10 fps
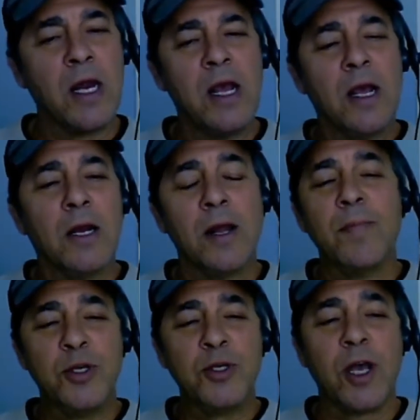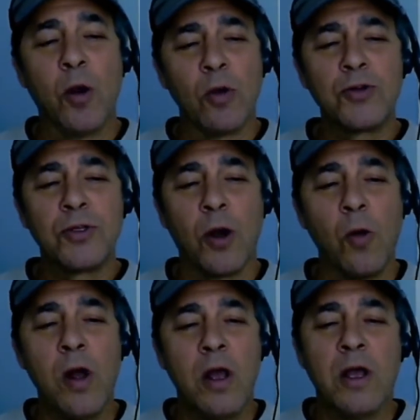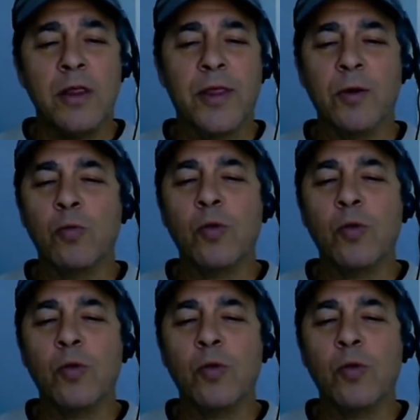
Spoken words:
And let me say also that